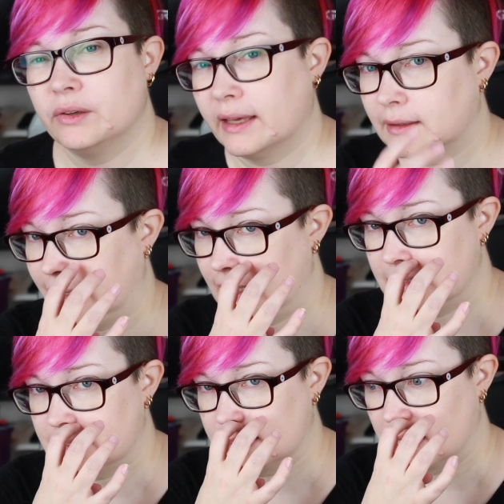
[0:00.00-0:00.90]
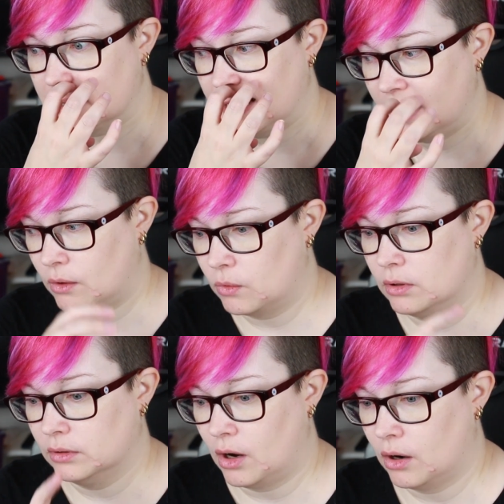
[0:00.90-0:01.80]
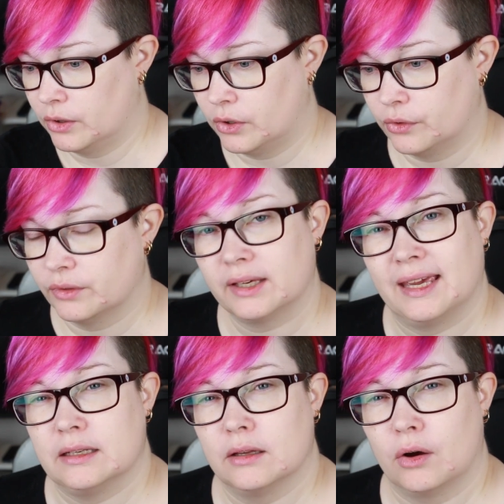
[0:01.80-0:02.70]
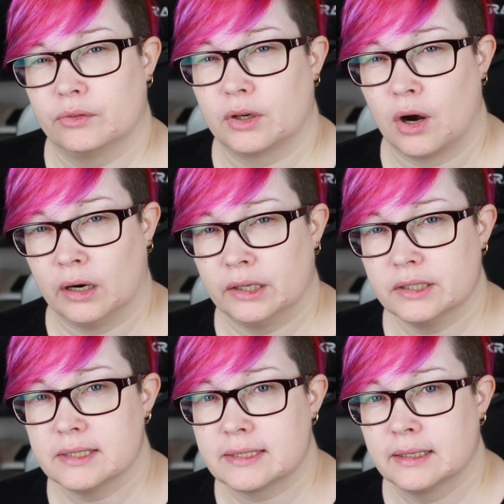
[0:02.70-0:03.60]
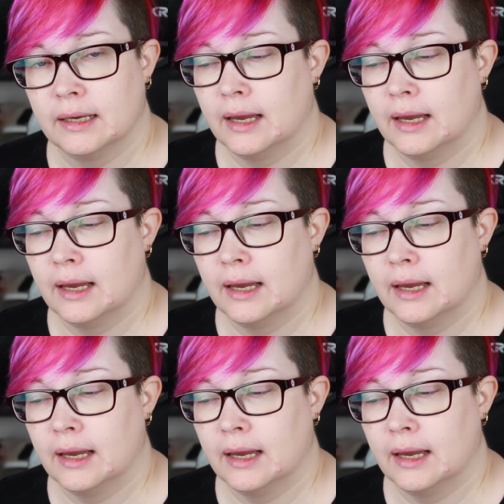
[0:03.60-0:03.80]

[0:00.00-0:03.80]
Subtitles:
you get the kits, they all are on the cards,